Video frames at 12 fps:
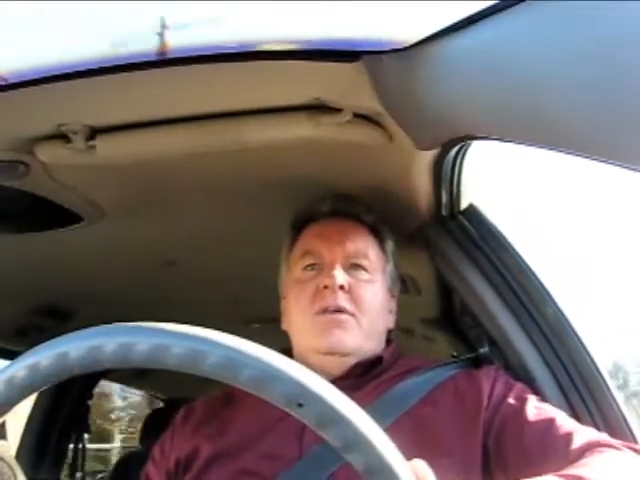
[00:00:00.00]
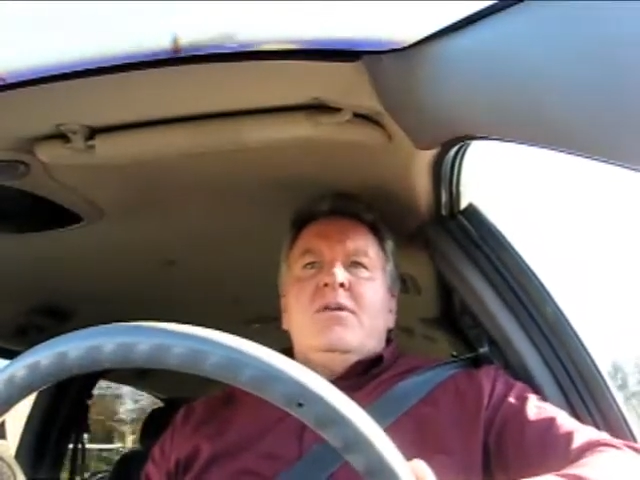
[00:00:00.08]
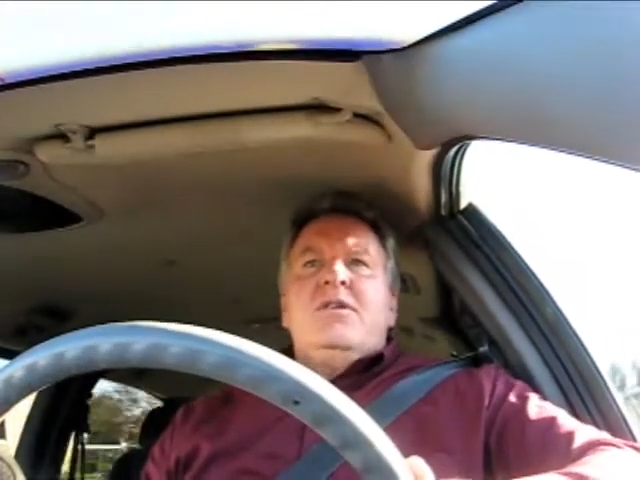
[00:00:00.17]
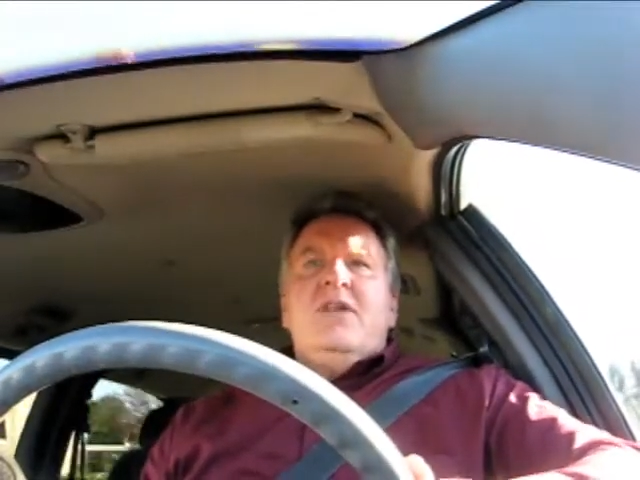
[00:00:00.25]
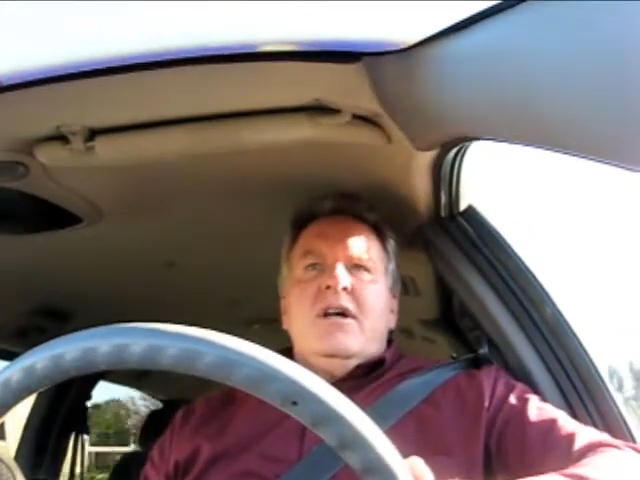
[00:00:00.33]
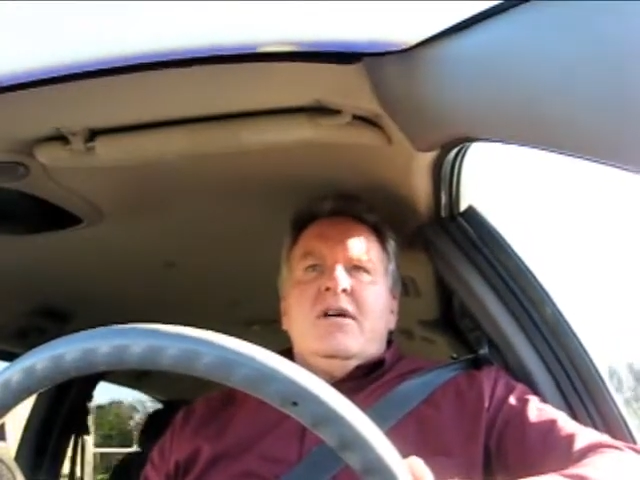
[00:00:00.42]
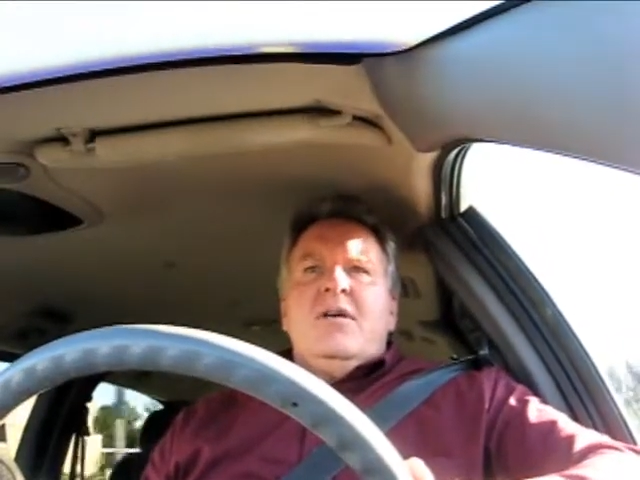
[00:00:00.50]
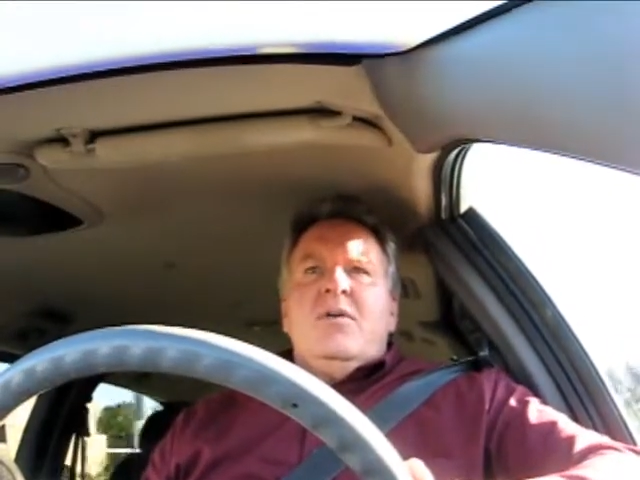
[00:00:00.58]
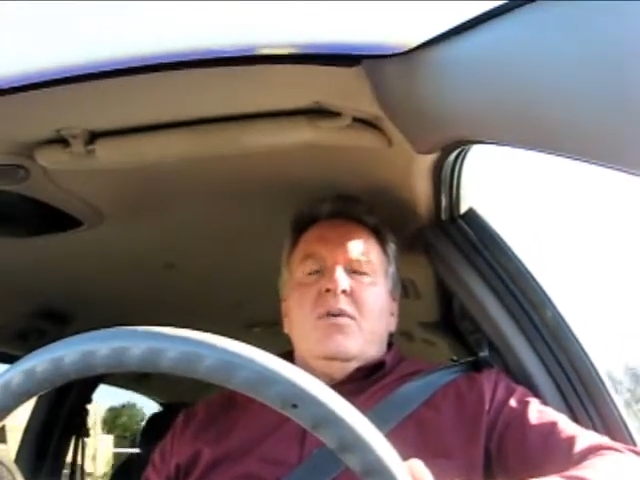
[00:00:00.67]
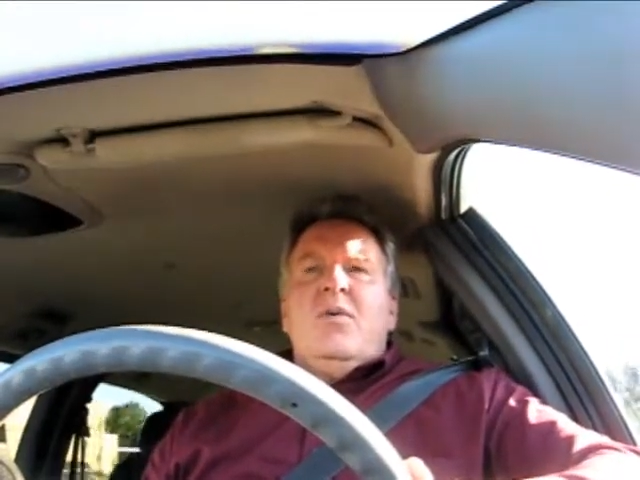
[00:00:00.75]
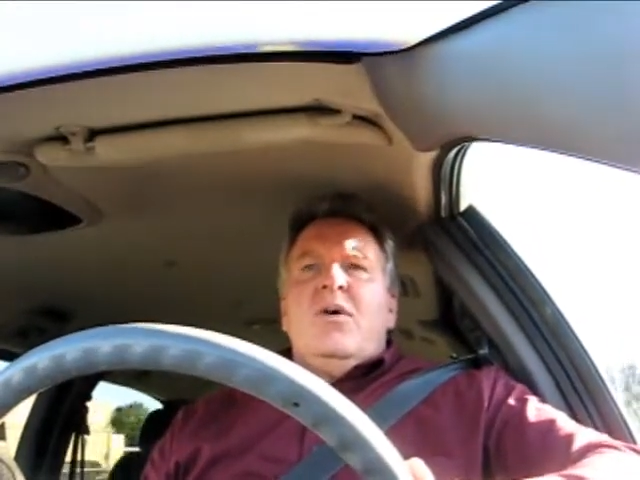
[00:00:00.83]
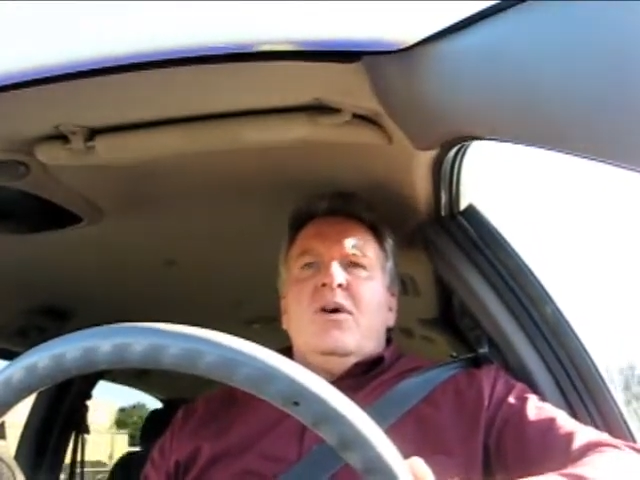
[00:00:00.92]
There was the
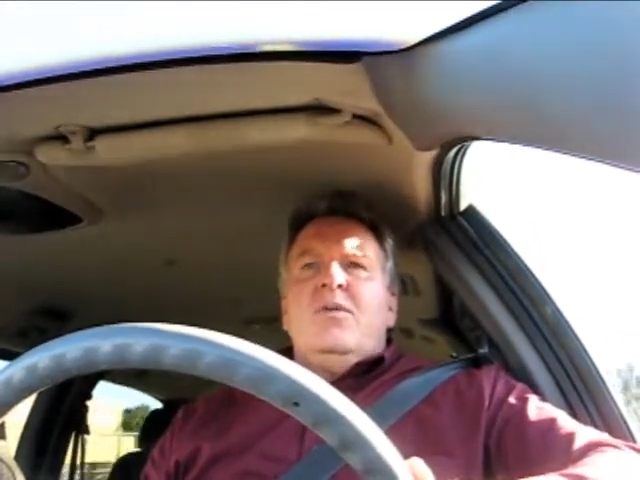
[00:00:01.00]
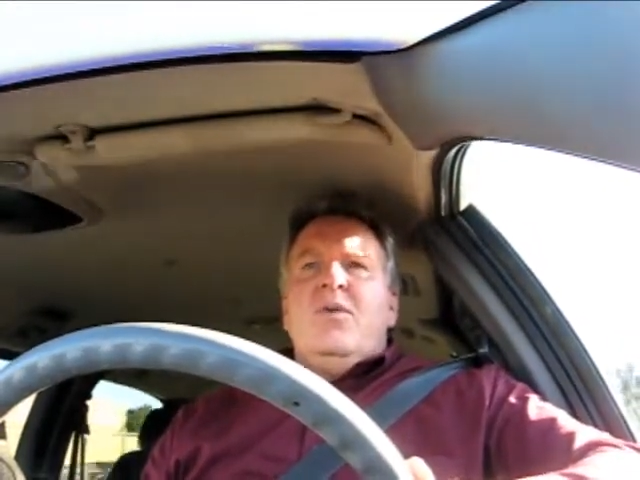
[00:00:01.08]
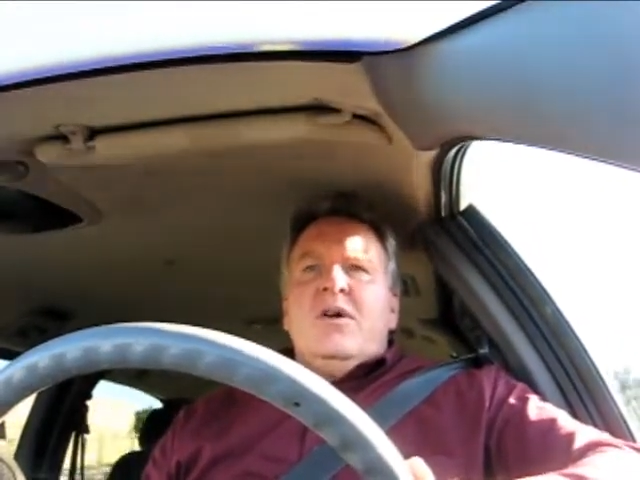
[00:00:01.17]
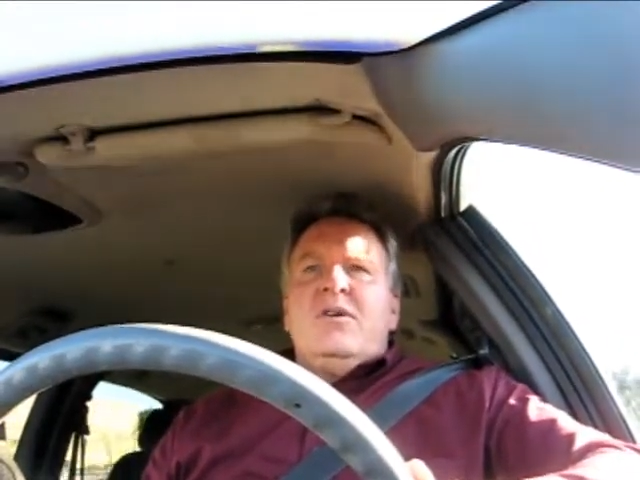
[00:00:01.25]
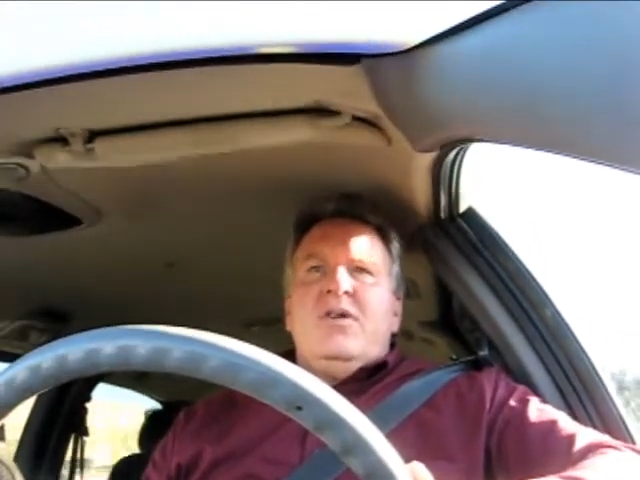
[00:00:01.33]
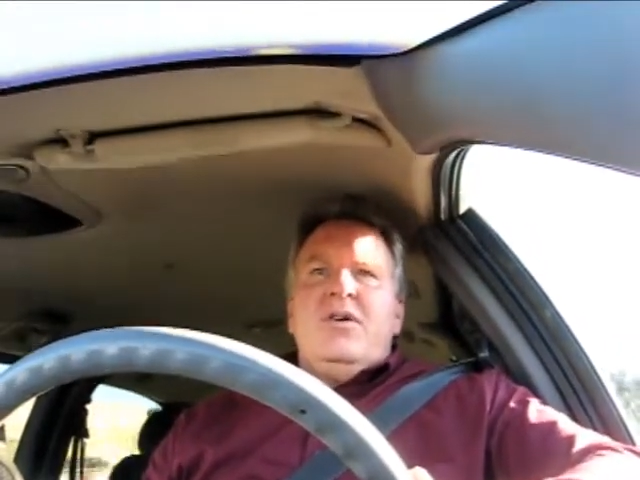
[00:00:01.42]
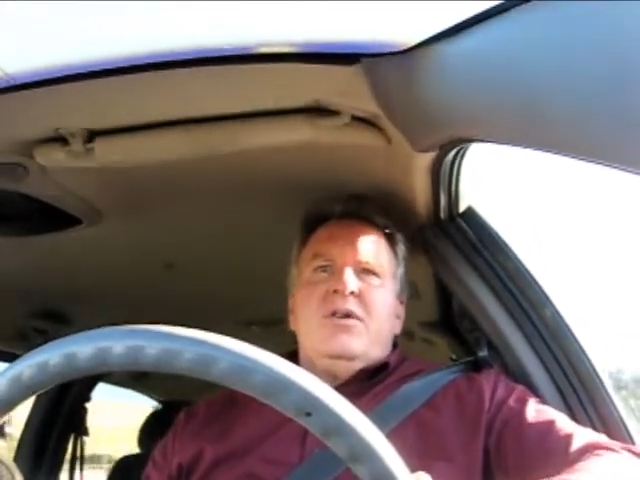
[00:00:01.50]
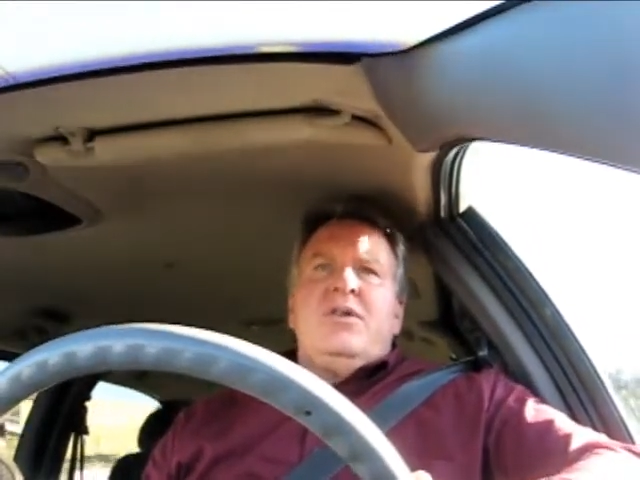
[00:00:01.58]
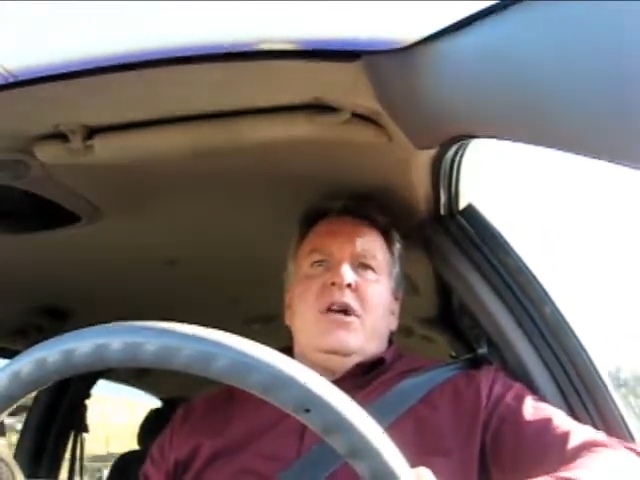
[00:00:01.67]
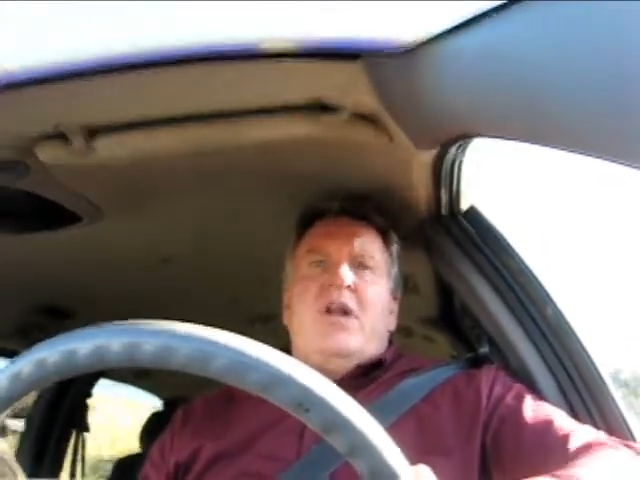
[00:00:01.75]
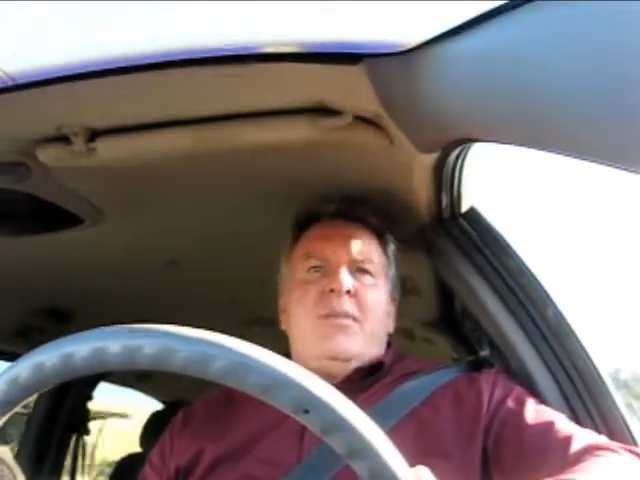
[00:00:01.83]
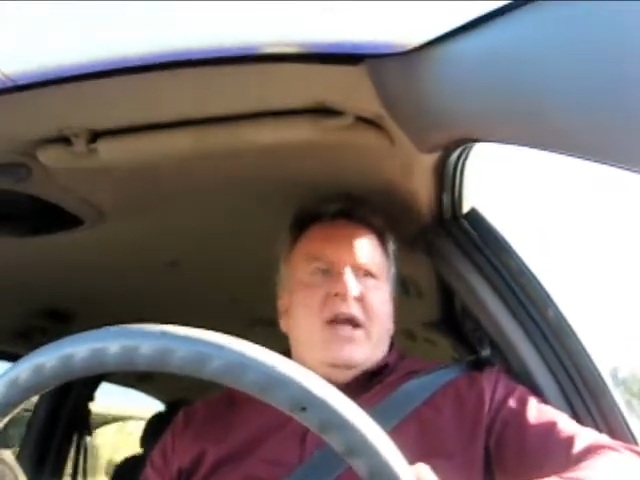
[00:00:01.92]
World War
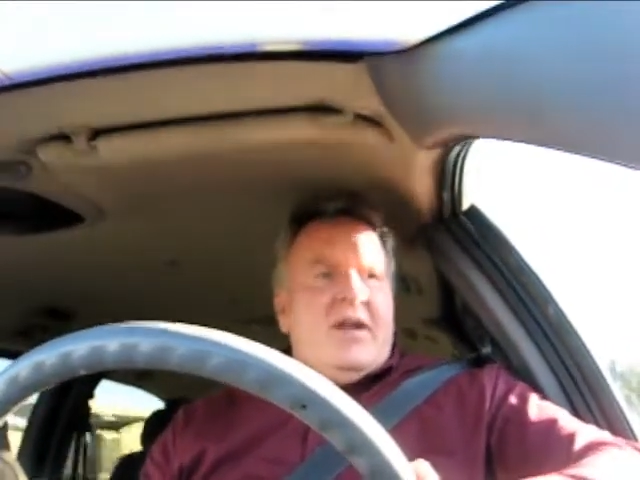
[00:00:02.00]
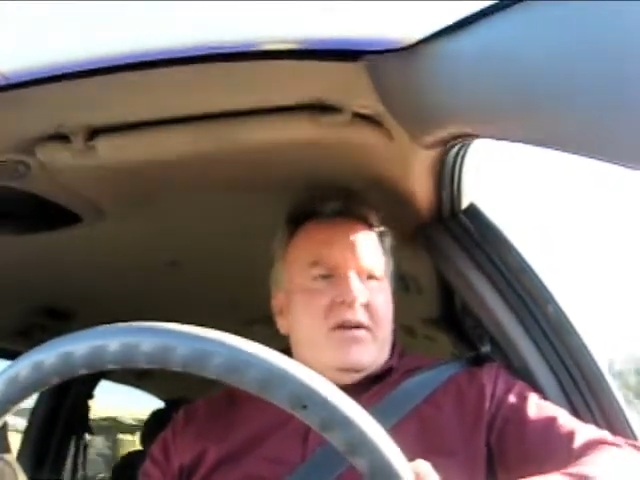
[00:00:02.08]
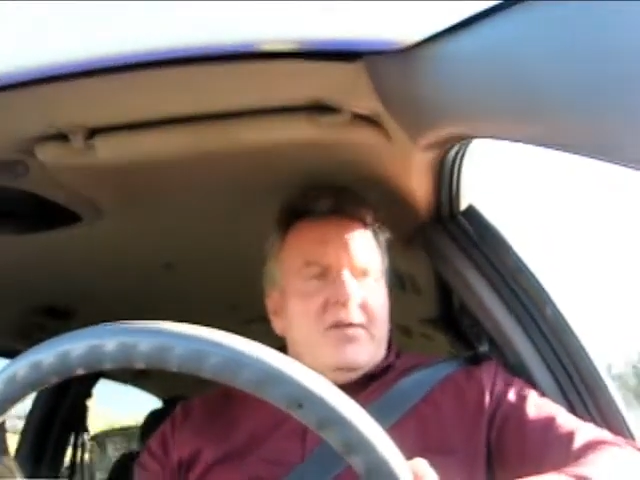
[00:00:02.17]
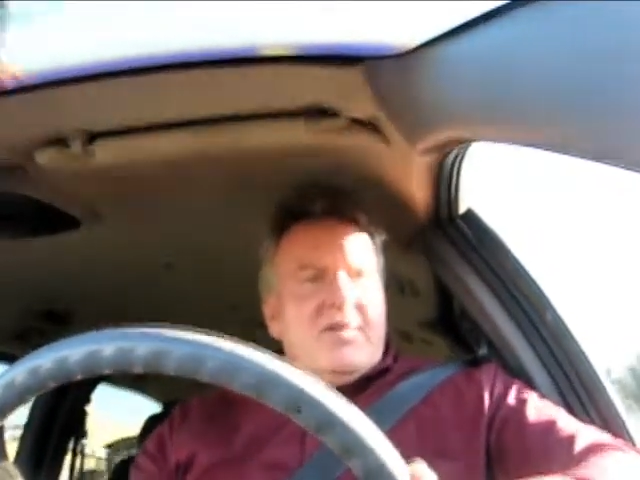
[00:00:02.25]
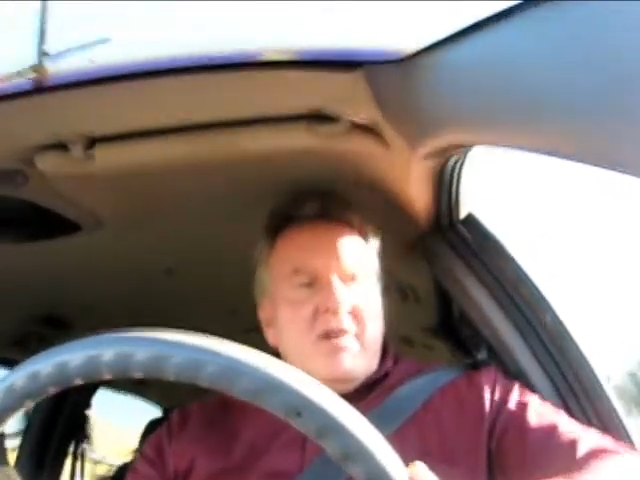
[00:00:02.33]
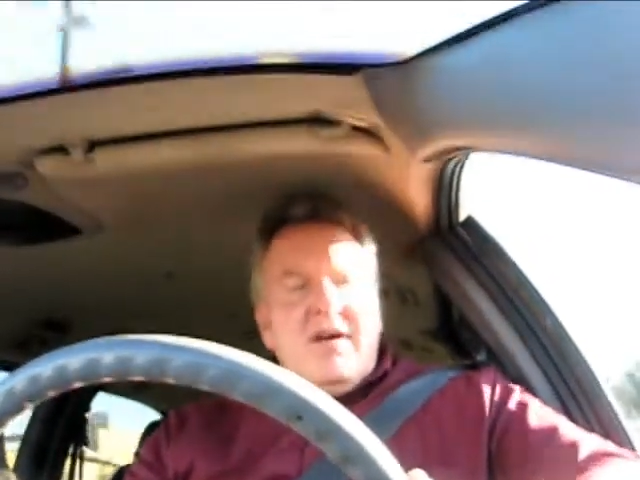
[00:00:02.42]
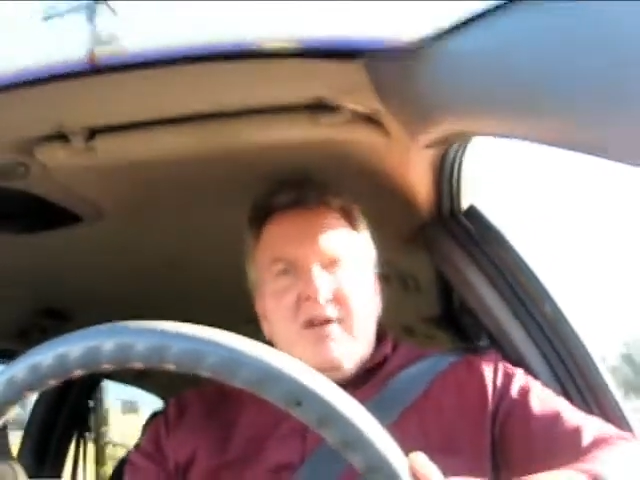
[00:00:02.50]
II gentleman,